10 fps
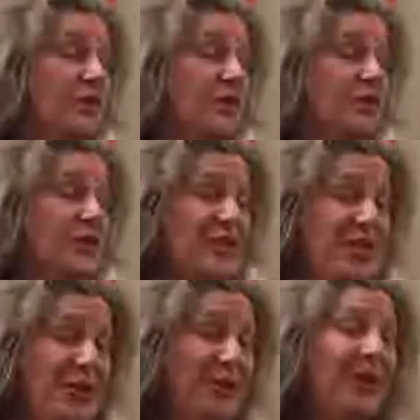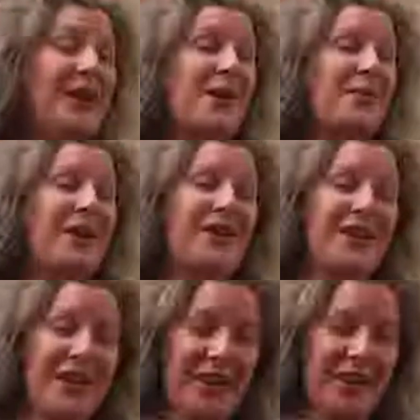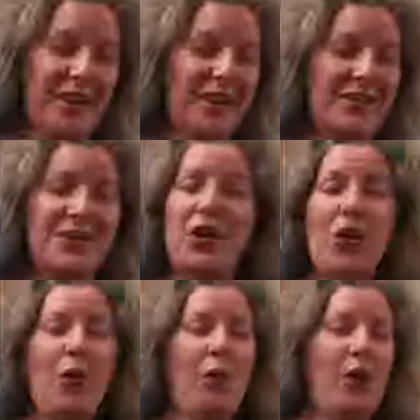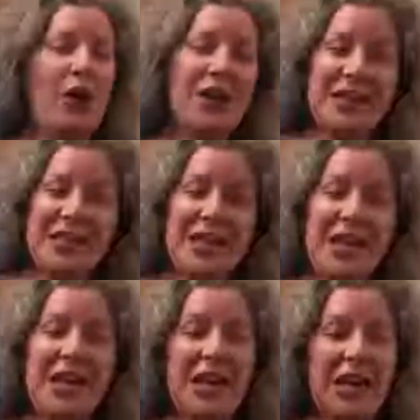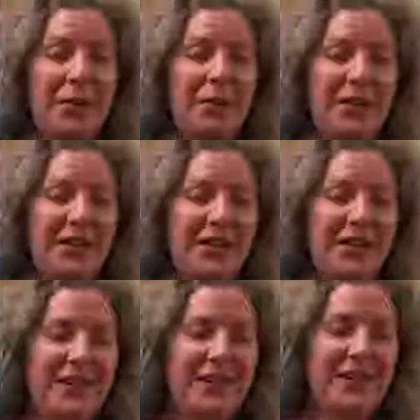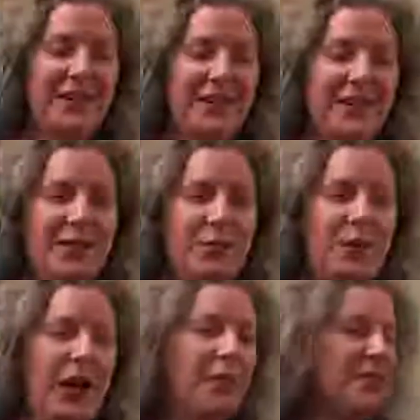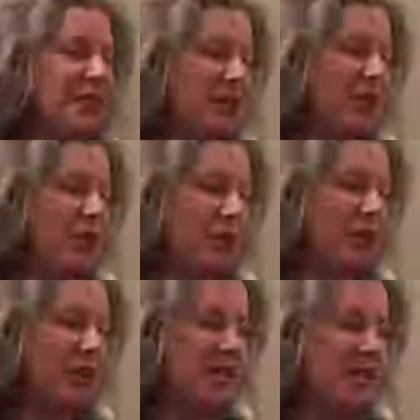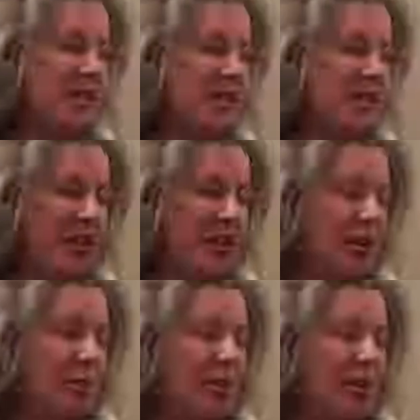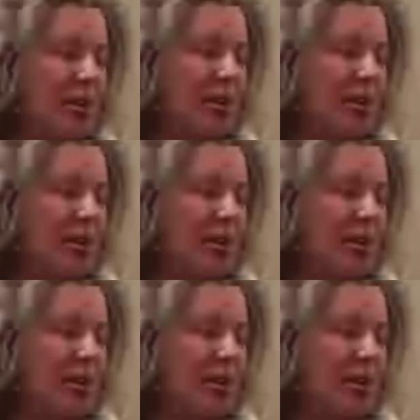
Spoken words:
So what I'm hearing is we're a team, but I'm still only seeing him.